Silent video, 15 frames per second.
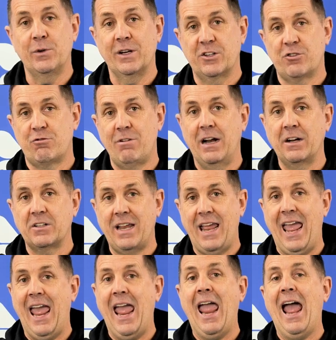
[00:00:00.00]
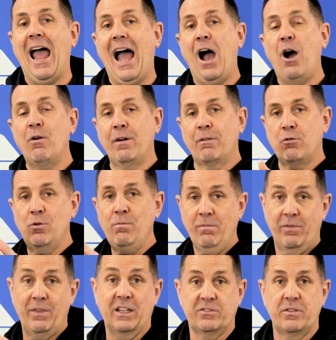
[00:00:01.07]
You extract air out of a room,
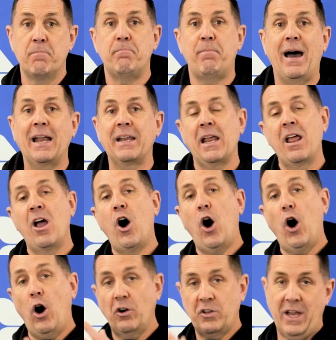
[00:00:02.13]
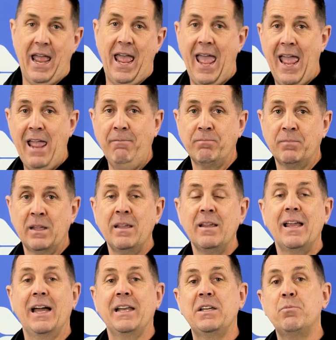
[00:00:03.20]
that's the bad hot air,
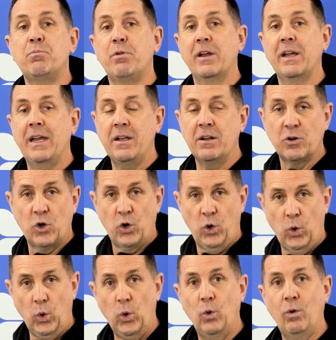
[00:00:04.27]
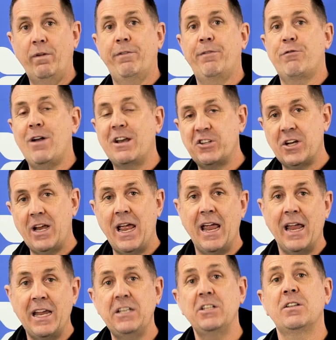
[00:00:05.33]
and you bring in cool, fresh air
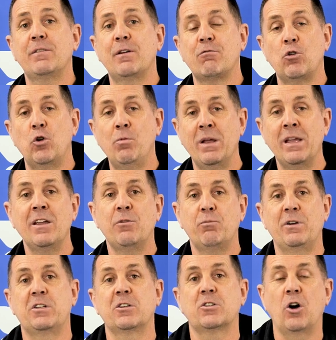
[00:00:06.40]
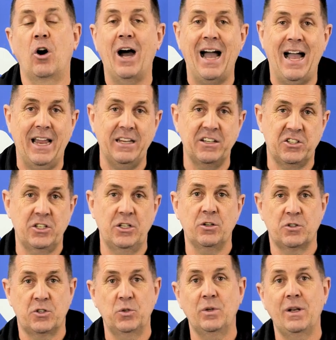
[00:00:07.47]
into the room, which has got higher
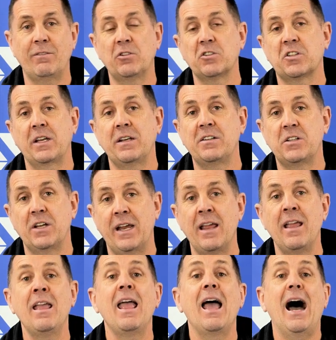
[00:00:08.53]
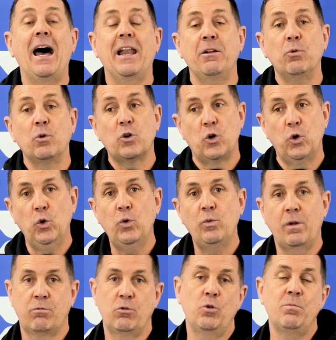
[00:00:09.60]
CO2 levels into it, and it will cool
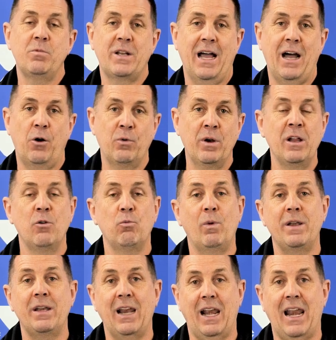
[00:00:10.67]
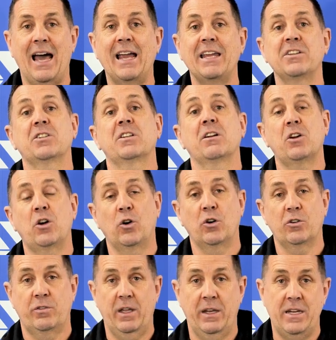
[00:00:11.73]
the room down when your lights
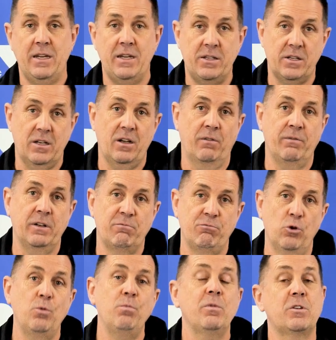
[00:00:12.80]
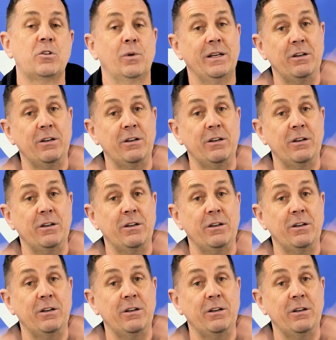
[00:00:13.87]
cause the heat of the room to